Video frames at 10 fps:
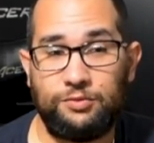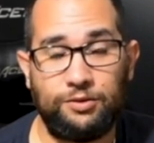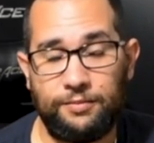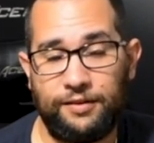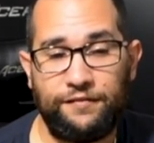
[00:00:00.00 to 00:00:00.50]

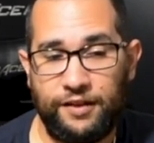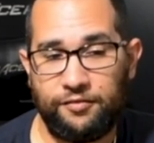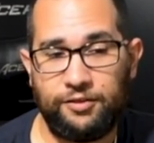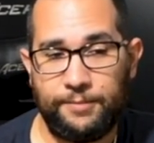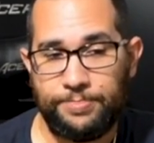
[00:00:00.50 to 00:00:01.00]
it's one of my
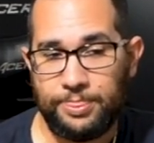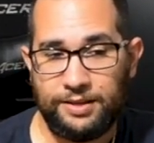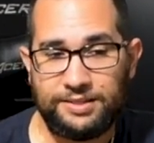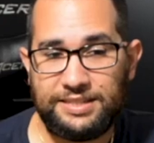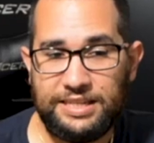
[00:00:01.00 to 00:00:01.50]
favorite
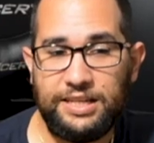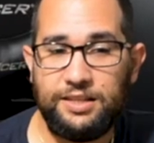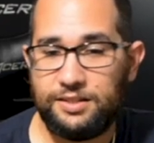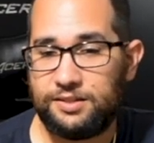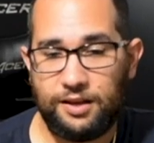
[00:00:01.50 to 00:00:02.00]

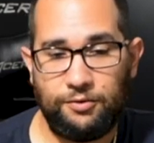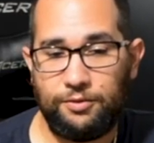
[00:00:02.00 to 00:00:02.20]
scenes,